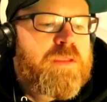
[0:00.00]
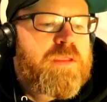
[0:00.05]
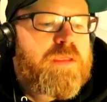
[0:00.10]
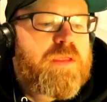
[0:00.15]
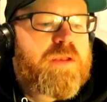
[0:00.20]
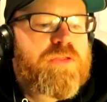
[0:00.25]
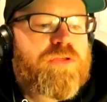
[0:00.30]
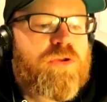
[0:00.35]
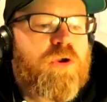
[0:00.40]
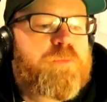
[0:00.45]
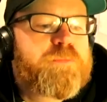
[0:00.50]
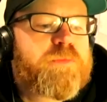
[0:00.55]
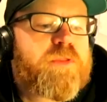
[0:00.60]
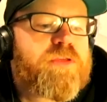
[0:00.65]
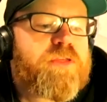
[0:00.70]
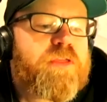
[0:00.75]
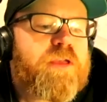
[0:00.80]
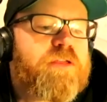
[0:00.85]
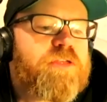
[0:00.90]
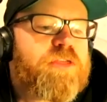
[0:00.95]
It is hoped the
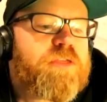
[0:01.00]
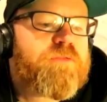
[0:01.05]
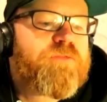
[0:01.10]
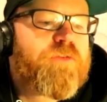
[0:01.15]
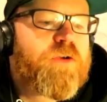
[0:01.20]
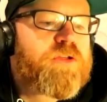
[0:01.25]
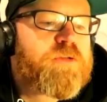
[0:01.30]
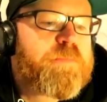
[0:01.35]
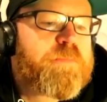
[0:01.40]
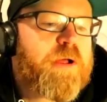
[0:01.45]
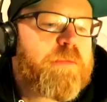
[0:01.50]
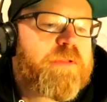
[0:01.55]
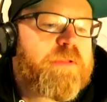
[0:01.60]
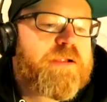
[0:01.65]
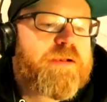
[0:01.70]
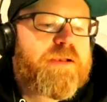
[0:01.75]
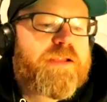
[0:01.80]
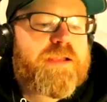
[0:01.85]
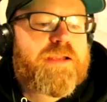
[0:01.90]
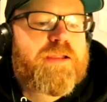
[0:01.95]
stage the first
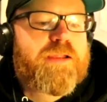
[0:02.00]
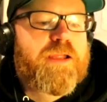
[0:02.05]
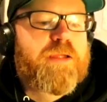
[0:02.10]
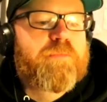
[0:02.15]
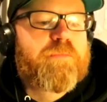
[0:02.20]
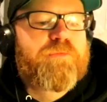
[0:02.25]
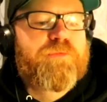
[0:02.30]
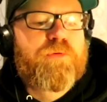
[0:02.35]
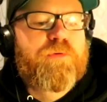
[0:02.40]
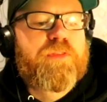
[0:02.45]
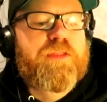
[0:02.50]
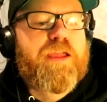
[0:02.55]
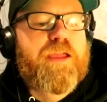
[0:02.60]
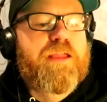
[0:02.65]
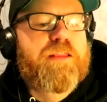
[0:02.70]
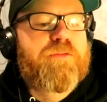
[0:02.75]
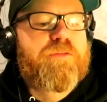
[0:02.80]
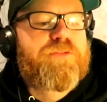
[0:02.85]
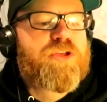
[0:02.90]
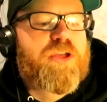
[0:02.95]
public league game before the
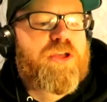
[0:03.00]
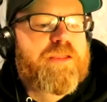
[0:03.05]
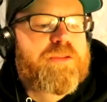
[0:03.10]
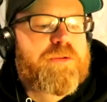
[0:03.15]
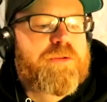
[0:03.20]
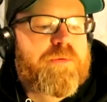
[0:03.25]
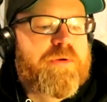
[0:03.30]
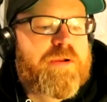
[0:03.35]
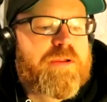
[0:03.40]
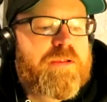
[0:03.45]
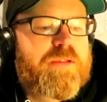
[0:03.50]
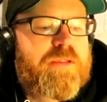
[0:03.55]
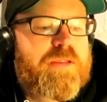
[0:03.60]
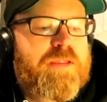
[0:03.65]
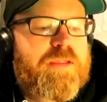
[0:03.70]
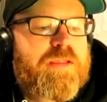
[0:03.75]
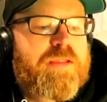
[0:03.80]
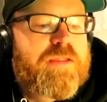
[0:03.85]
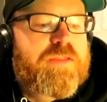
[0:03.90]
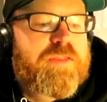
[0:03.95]
end of January.
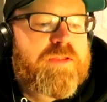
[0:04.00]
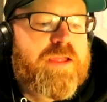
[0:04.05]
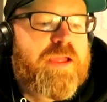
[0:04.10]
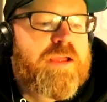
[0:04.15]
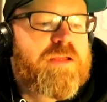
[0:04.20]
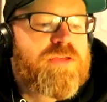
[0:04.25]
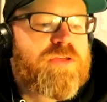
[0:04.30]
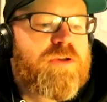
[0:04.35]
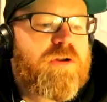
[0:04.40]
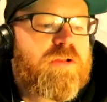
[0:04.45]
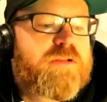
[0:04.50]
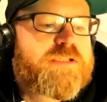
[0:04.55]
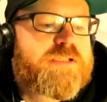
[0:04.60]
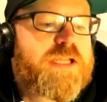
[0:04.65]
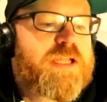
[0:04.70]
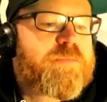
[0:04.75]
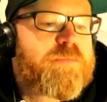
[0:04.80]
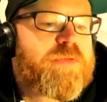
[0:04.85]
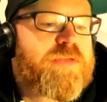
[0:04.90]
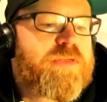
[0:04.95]
The King's Hall
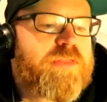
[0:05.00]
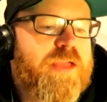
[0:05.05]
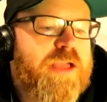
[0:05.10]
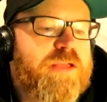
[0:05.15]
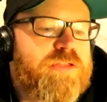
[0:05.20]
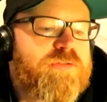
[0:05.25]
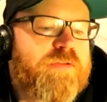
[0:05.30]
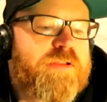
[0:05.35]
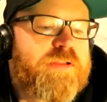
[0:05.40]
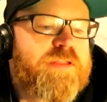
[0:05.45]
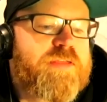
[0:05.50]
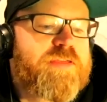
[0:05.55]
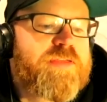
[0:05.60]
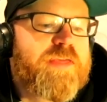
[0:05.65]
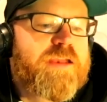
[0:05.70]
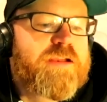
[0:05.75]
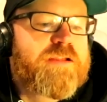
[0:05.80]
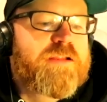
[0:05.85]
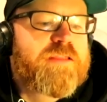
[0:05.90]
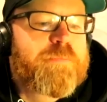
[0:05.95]
team is naturally
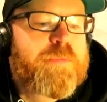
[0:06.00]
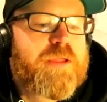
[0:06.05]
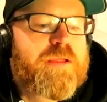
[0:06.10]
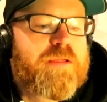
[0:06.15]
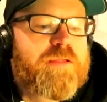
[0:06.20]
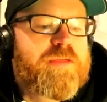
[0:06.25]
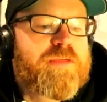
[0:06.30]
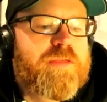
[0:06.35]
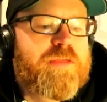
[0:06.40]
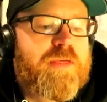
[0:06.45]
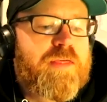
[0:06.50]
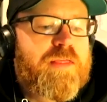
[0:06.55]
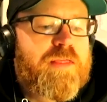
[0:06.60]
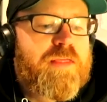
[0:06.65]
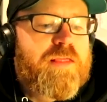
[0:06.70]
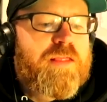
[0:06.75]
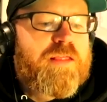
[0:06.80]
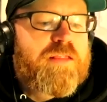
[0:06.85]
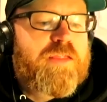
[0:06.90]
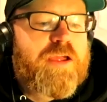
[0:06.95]
setting the pace.
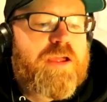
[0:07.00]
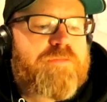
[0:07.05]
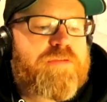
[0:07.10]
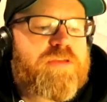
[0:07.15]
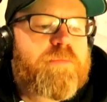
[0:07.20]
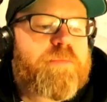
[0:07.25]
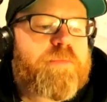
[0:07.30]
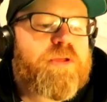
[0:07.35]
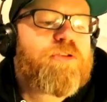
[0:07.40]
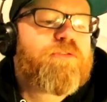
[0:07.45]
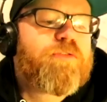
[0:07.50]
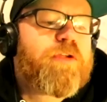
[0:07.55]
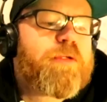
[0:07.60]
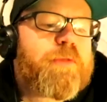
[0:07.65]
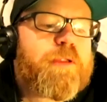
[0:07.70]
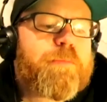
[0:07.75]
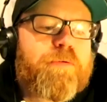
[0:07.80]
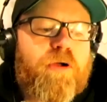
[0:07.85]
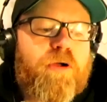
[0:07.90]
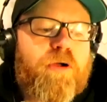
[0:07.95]
They have some
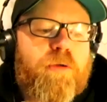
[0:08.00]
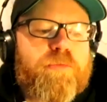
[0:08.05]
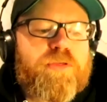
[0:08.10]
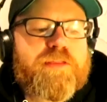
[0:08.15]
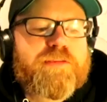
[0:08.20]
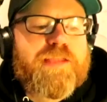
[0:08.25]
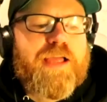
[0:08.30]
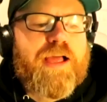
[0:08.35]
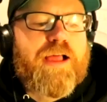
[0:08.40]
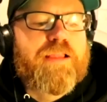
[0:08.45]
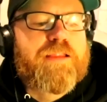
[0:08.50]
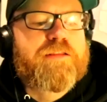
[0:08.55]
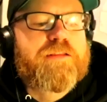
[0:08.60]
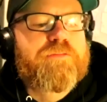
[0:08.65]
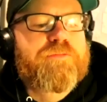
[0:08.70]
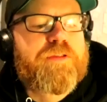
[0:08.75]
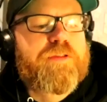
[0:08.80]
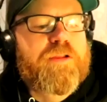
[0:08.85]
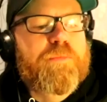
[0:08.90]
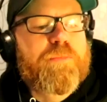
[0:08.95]
extremely promising talent
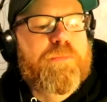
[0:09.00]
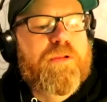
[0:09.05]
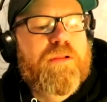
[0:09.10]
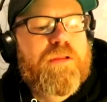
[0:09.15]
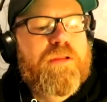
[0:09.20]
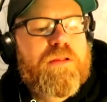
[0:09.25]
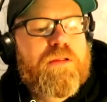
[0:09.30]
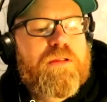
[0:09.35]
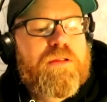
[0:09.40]
available.